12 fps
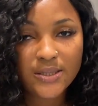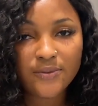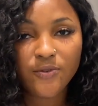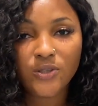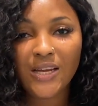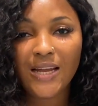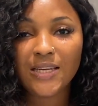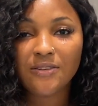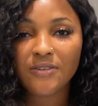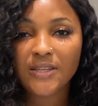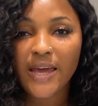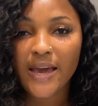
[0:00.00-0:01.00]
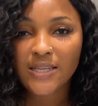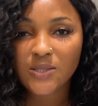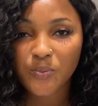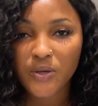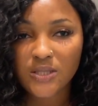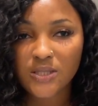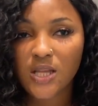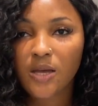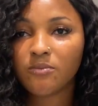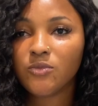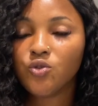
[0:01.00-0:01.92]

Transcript: for their living expense. Them,